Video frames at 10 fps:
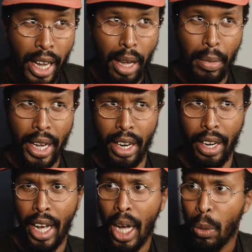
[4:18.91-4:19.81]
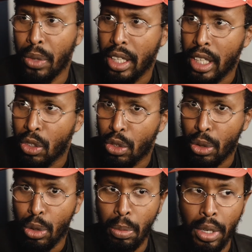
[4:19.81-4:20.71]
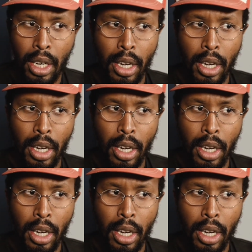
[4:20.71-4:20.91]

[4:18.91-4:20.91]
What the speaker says: Am I allowed in this room?